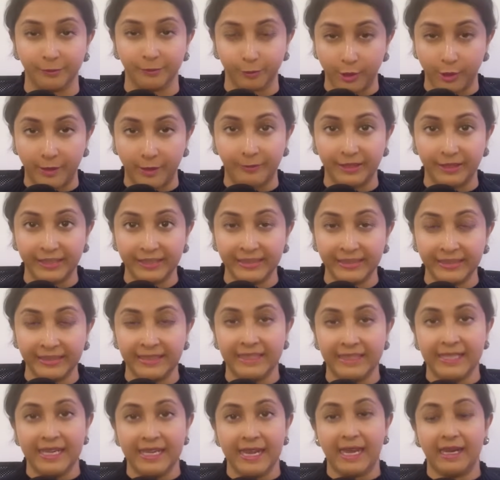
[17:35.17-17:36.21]
plumbing.
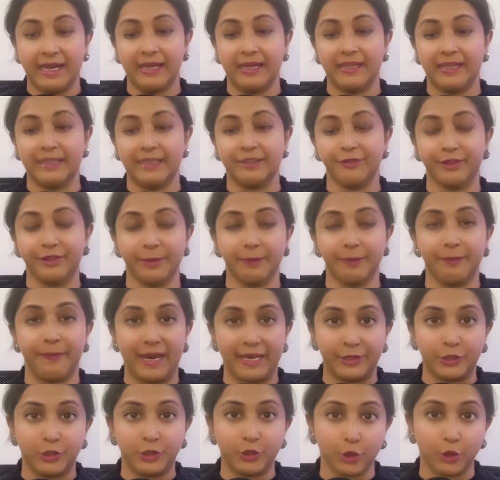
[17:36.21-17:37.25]
If the
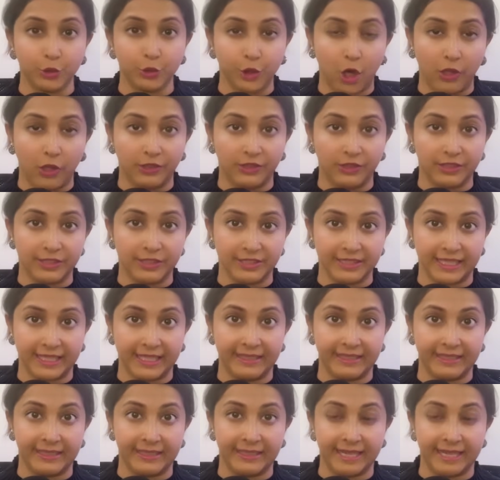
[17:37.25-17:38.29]
petrodollar is
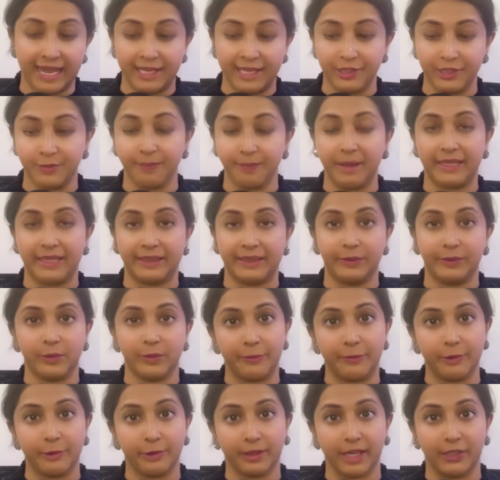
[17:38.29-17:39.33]
hit, it has many
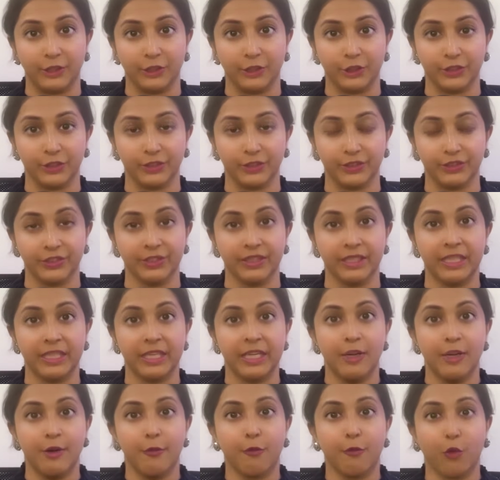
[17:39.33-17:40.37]
repercussions
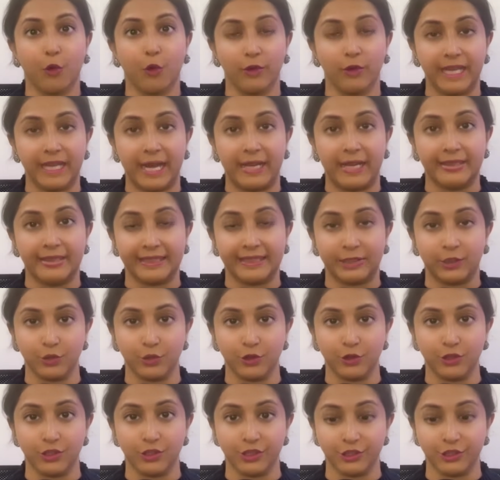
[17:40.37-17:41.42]
for that
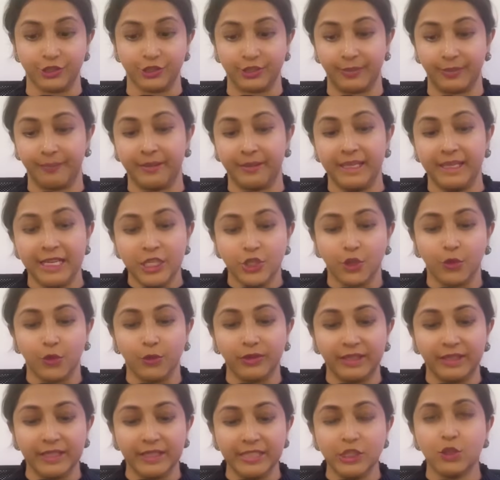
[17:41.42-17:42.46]
ecosystem.
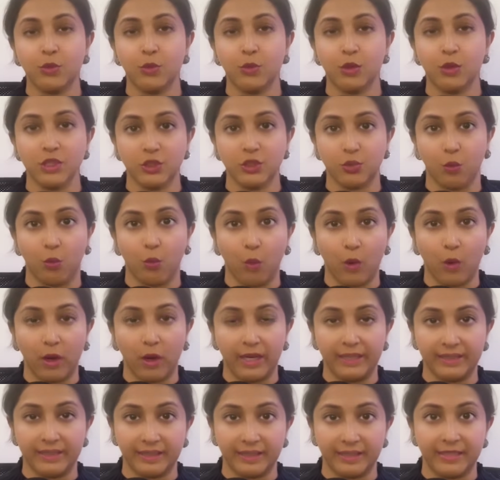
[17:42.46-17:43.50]
So this was
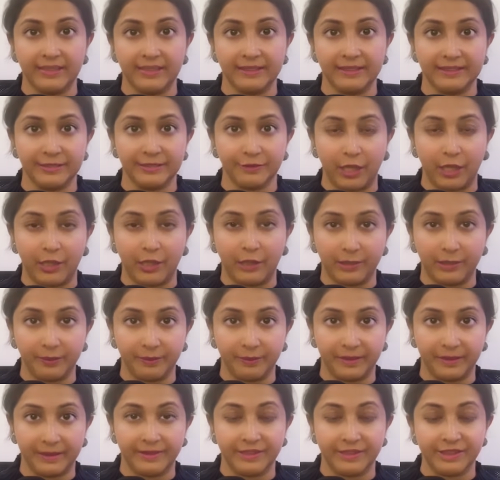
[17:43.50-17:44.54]
one
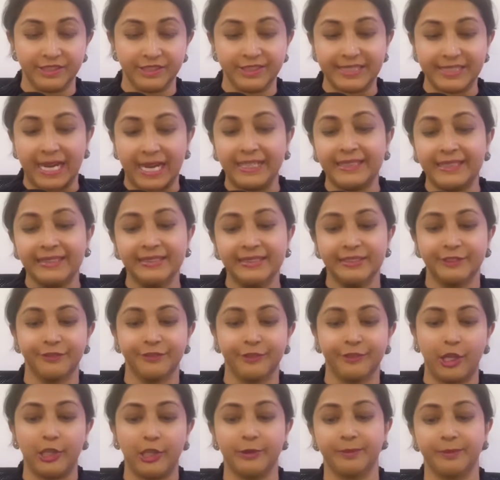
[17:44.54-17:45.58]
development. The second
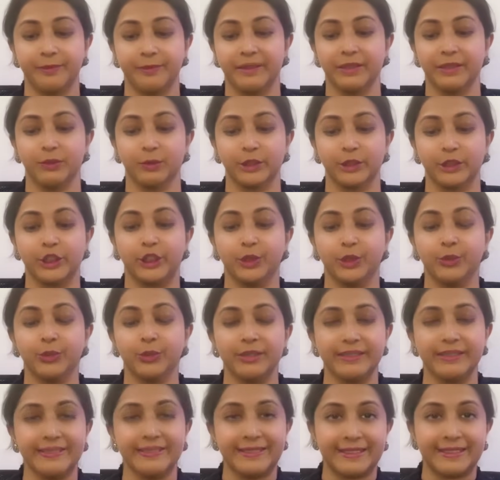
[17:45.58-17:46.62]
development, which you
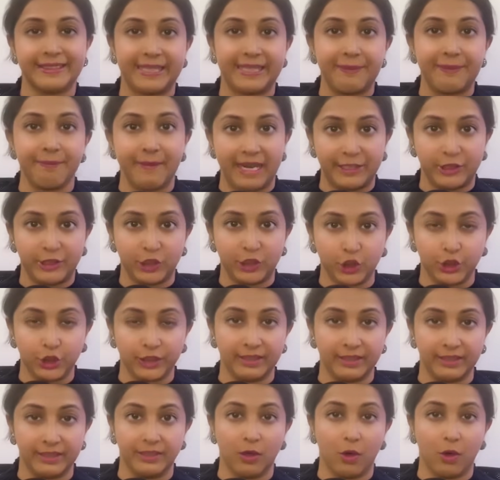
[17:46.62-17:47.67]
can see
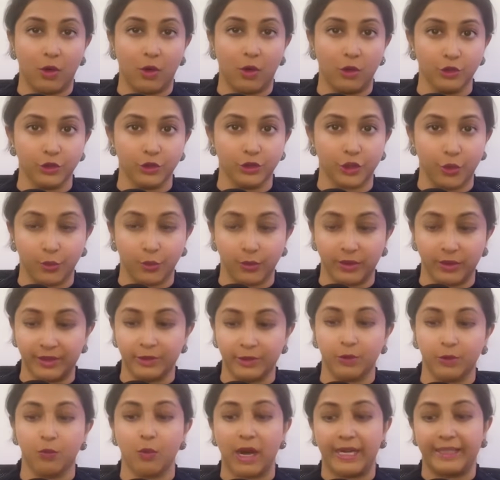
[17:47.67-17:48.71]
mentioned also
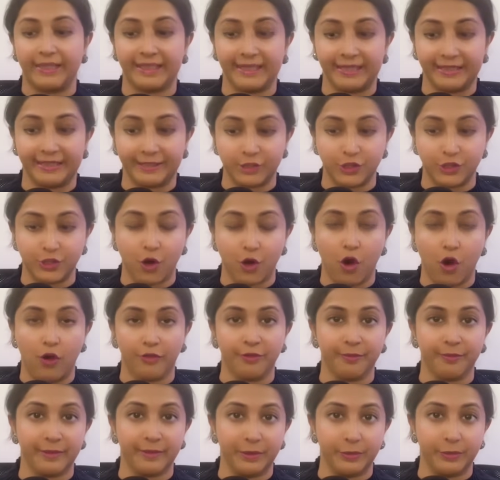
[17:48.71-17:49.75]
in the writings
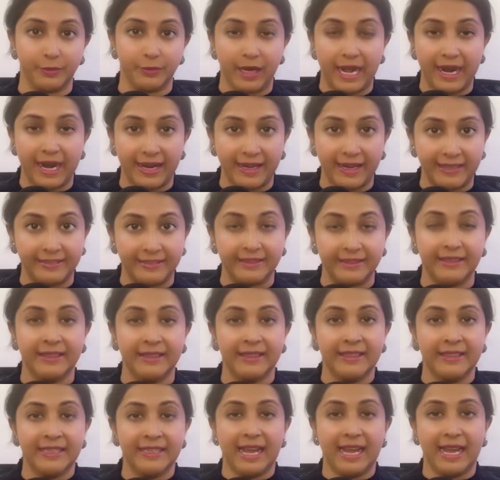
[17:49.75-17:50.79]
of Moran
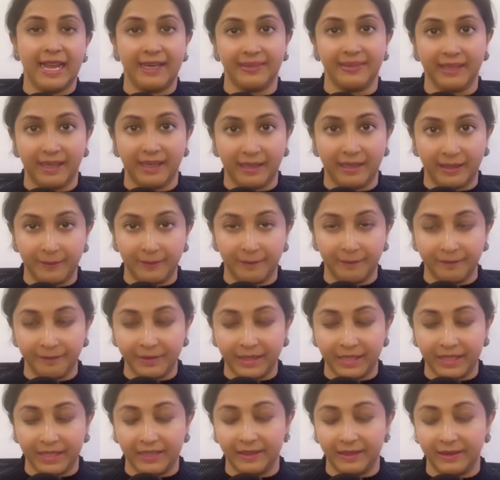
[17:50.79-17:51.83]

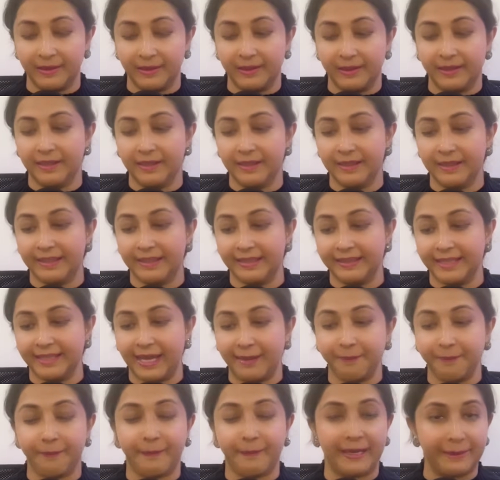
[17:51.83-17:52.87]
and in
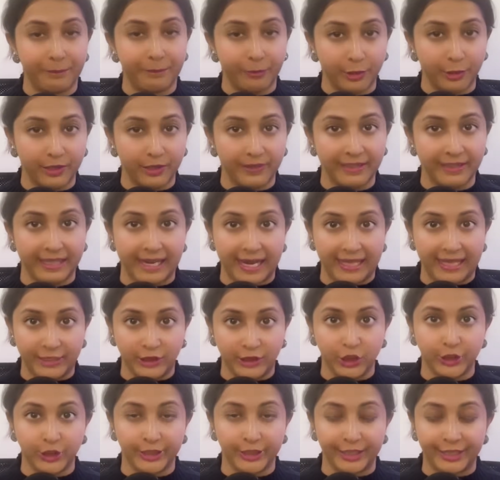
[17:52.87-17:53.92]
that paper that I
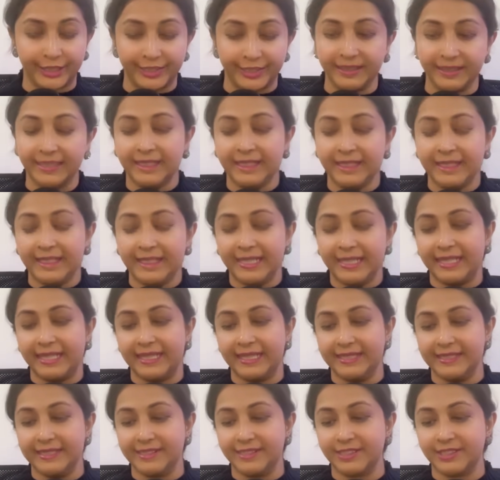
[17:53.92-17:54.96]
had shared,
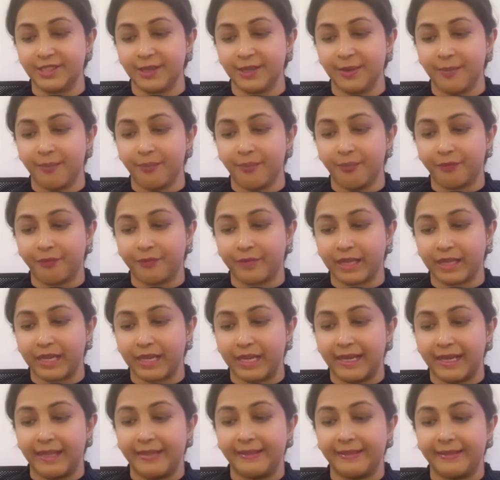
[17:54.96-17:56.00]
is
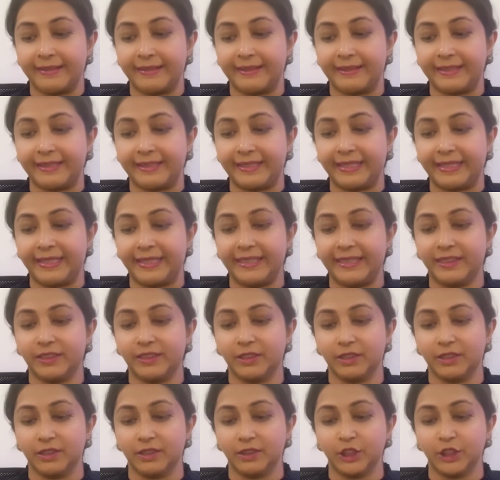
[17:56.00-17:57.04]
the
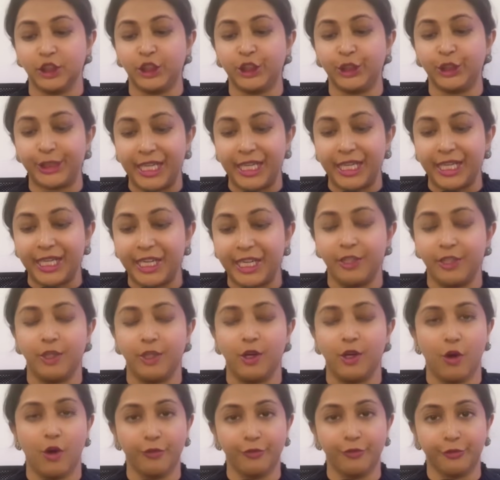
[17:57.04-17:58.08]

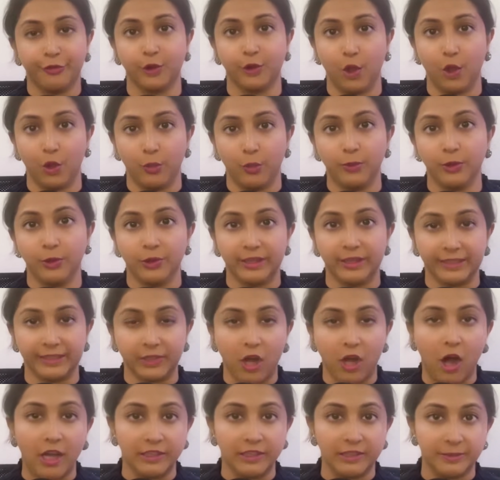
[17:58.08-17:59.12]
share of global
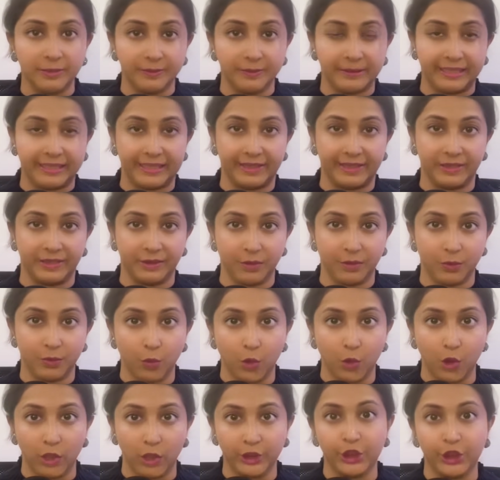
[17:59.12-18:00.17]
economy
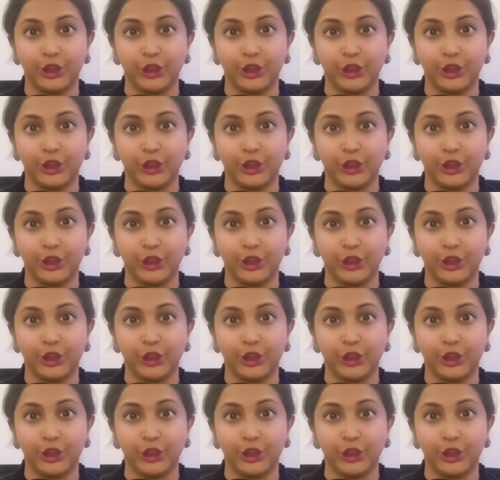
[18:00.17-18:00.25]
was